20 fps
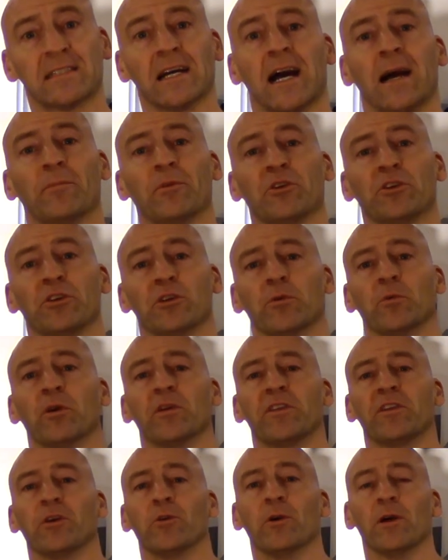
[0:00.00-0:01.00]
time to do
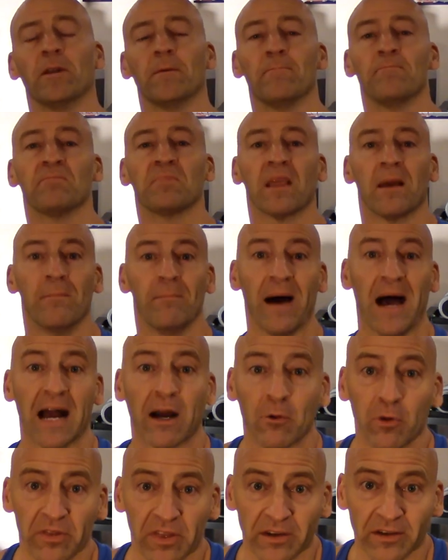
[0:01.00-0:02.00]
with Hewitt,
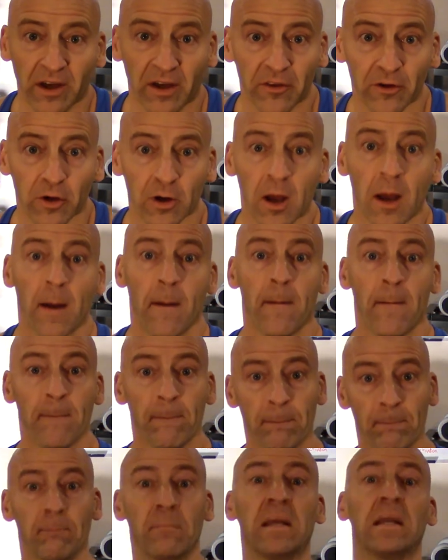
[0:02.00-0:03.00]
back with another
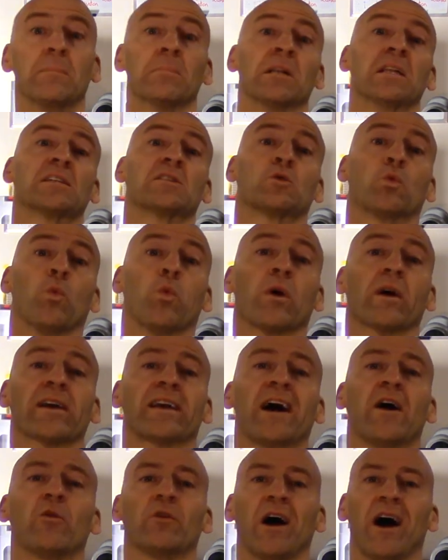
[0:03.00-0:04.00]
minimalist
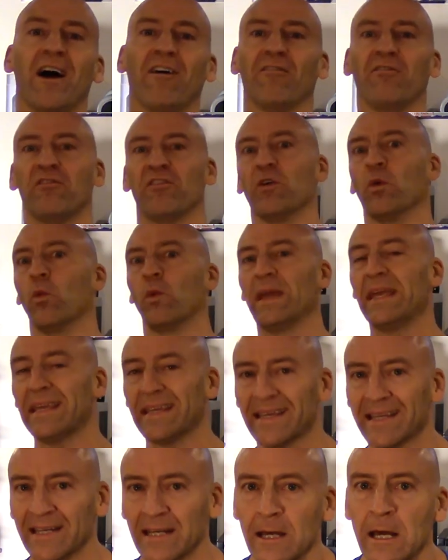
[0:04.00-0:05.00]
workout of the
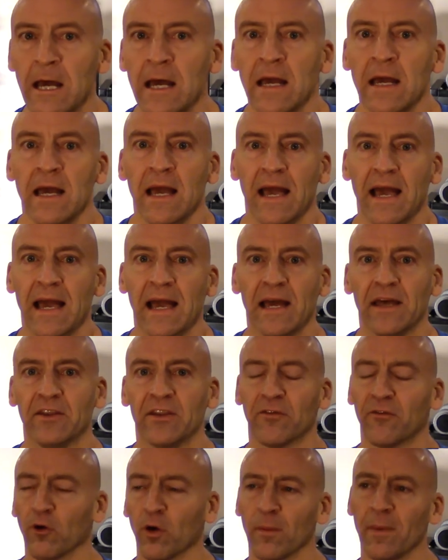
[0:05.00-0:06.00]
week. And
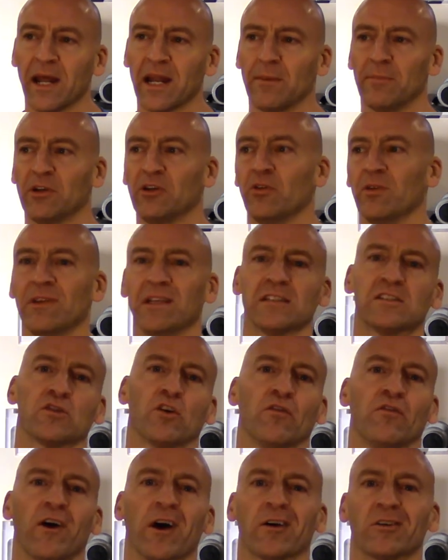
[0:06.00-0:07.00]
the format I've been doing these
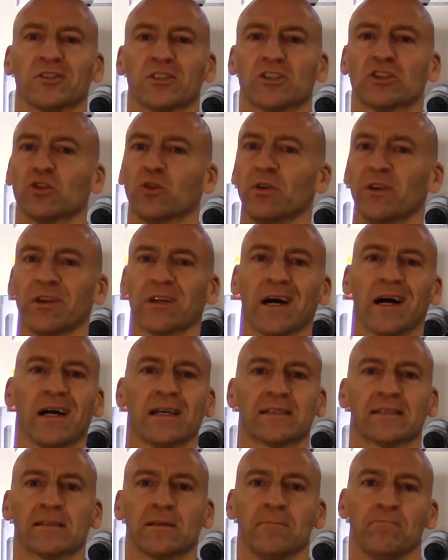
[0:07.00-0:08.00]
so far is just showing you
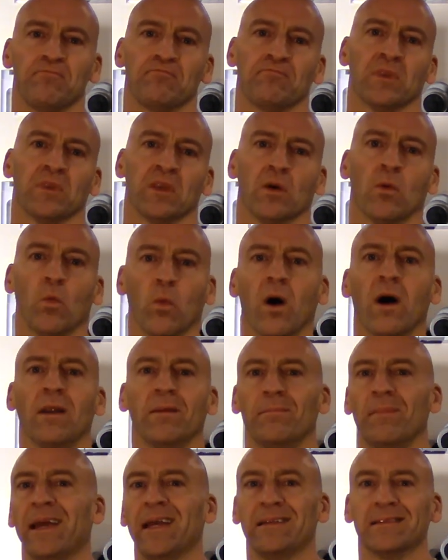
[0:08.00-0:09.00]
guys
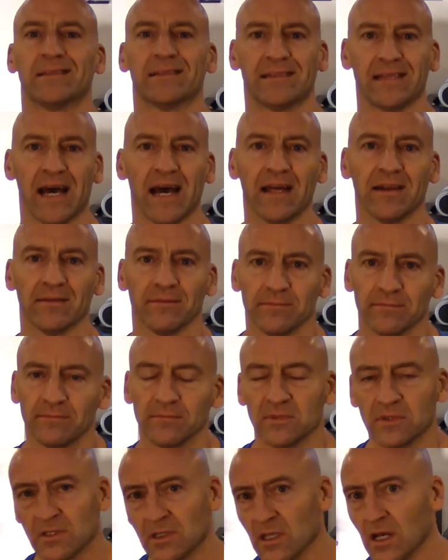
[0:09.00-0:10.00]
one main set
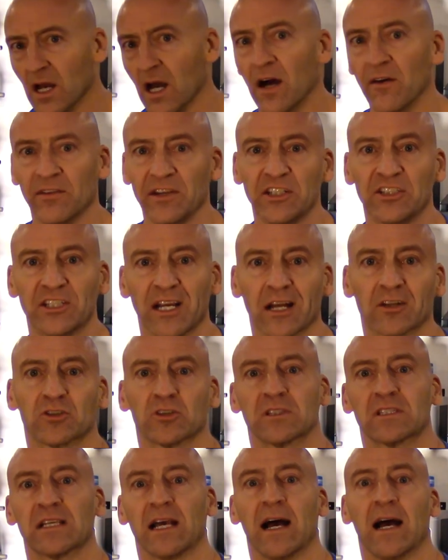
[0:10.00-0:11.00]
of each
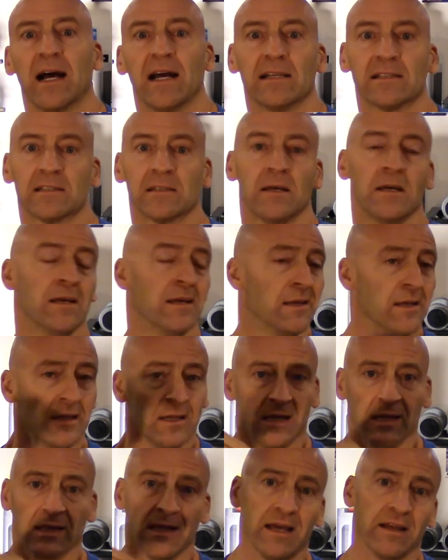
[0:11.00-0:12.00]
exercise
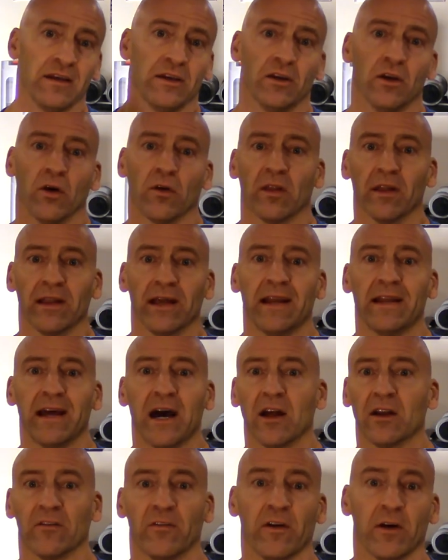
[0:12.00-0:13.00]
and letting you know the
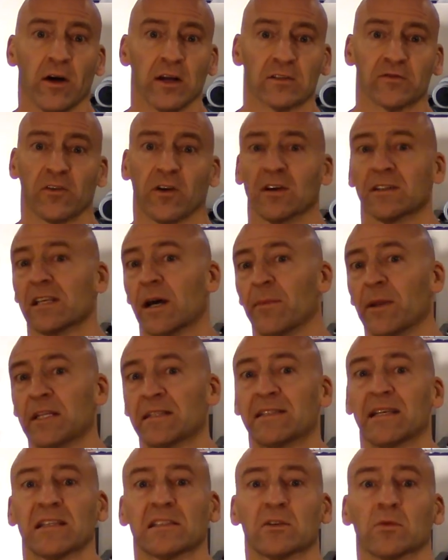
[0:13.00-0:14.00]
laydown of as far as how many
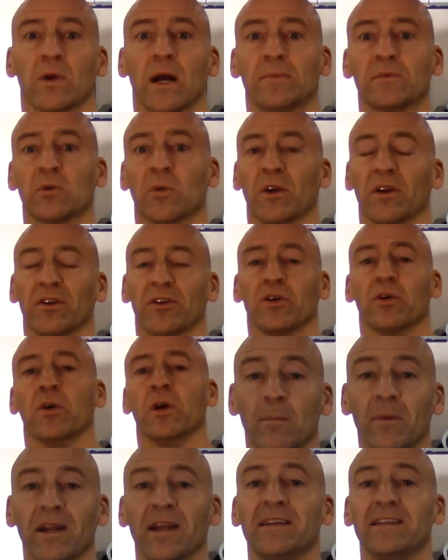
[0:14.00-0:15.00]
sets and reps you want to do.
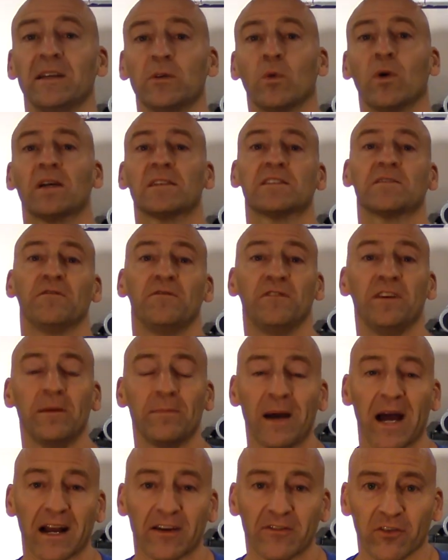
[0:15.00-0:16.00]
But I did want some
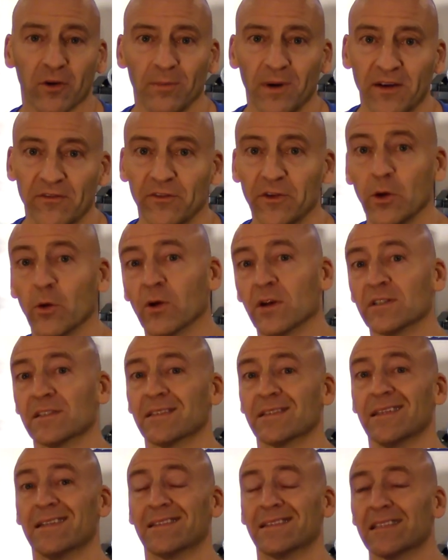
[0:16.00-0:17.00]
feedback from my
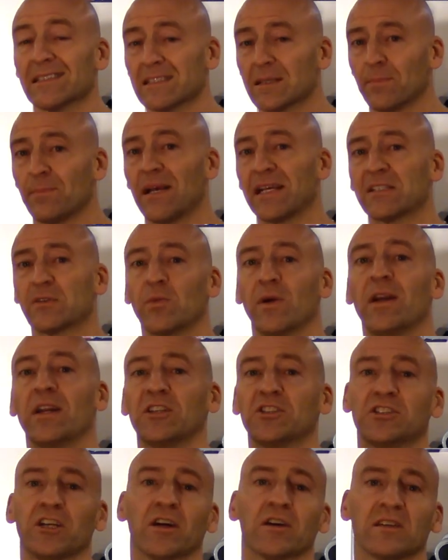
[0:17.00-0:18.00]
viewers. Is this the best way to
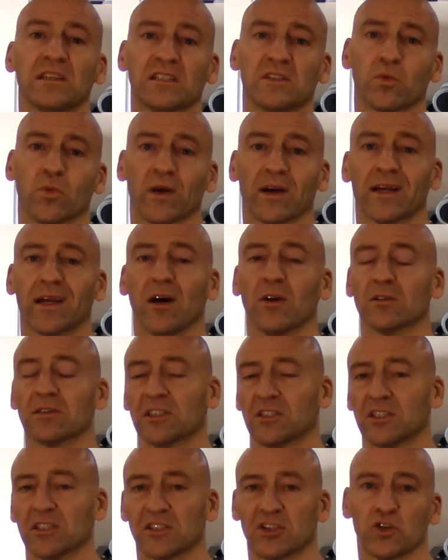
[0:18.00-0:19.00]
share these workouts?
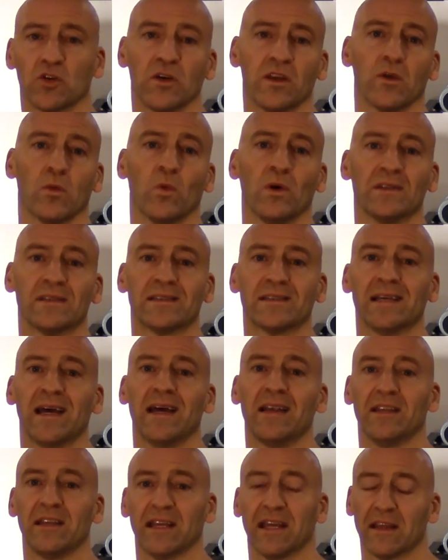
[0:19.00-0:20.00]
Like just show you the one set
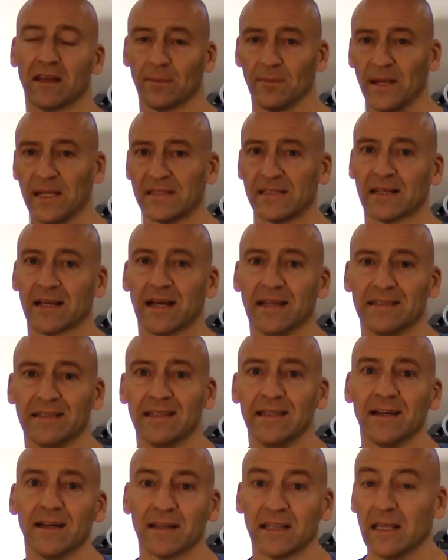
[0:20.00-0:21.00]
and you get the basic
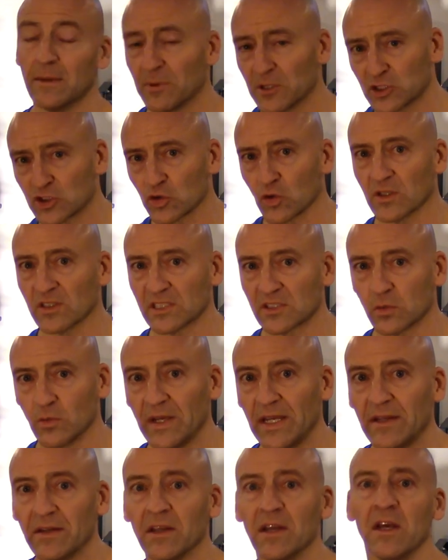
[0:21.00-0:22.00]
idea, keep it short and
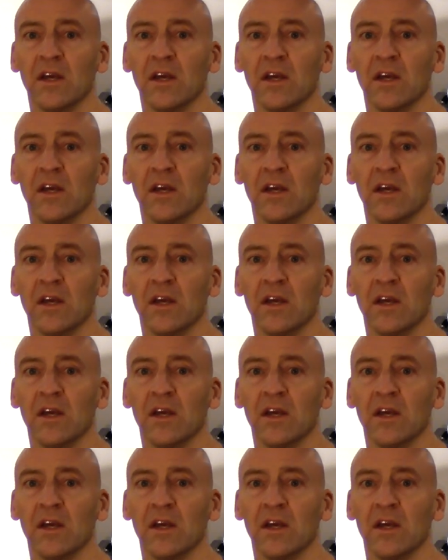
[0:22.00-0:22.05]
sweet,